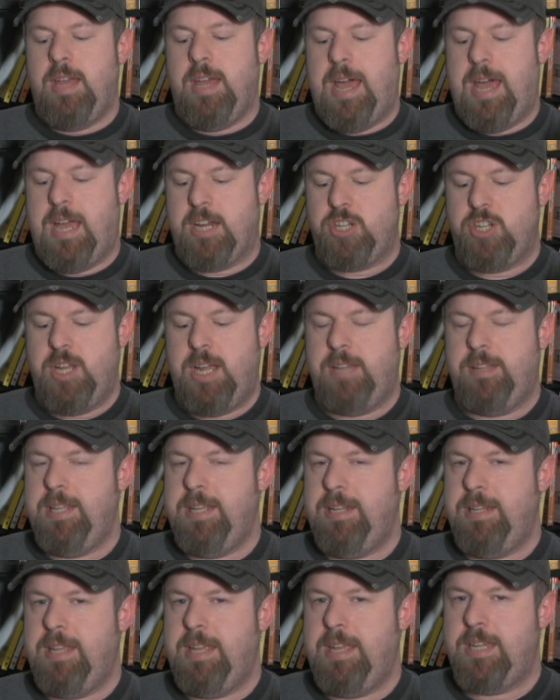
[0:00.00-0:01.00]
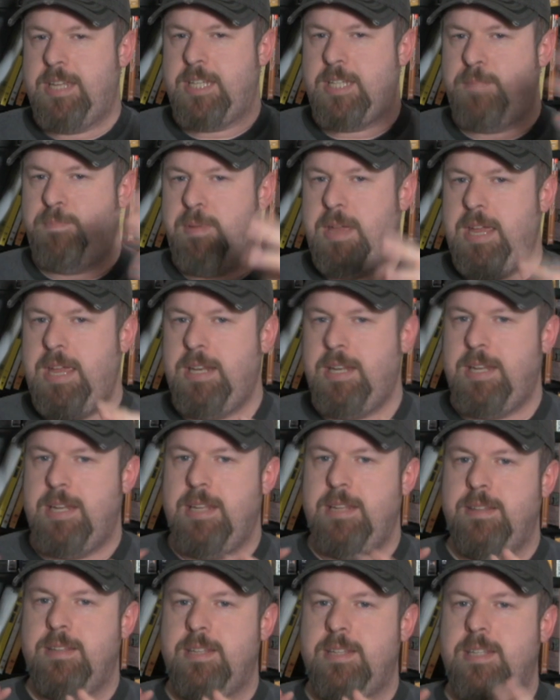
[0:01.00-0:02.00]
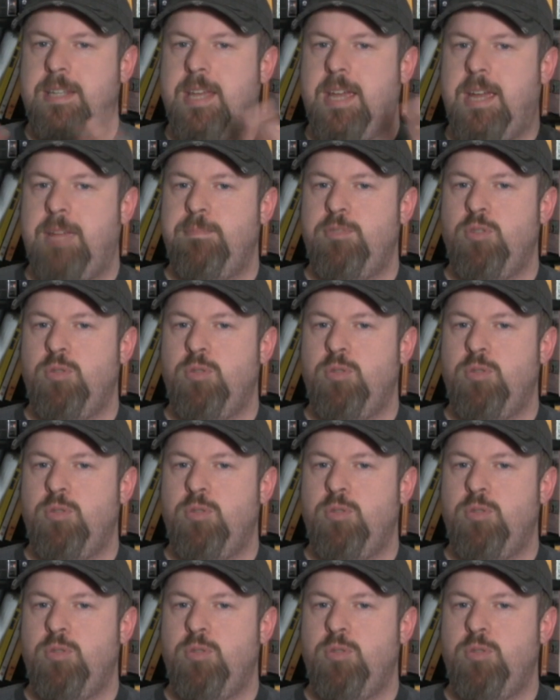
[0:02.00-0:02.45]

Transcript: Actually, I think they expanded it this time